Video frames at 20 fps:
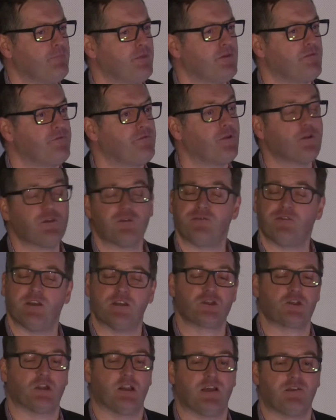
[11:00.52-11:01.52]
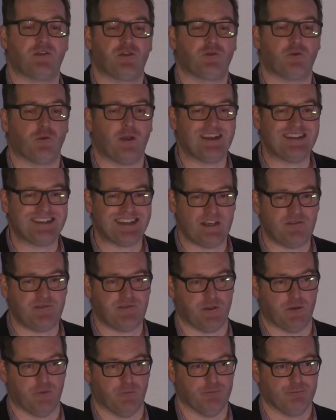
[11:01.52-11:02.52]
the first feature-length 3D
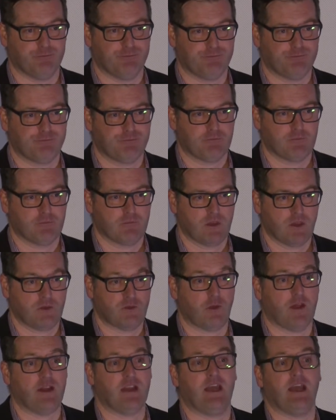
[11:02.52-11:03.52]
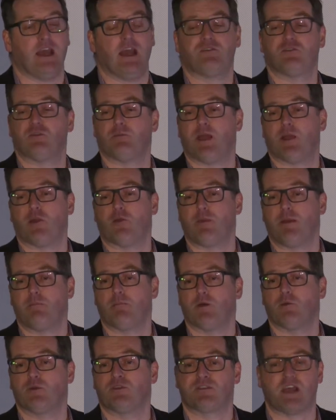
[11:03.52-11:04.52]
film. 3D, as you may
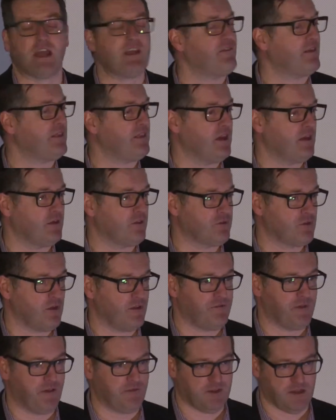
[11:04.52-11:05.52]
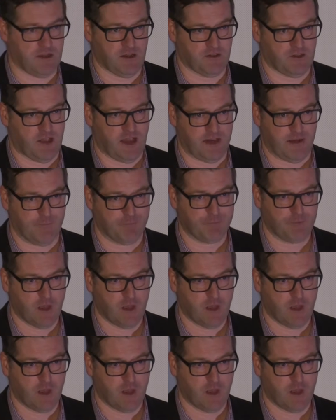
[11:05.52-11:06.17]
remember, was saving the industry 50 years later.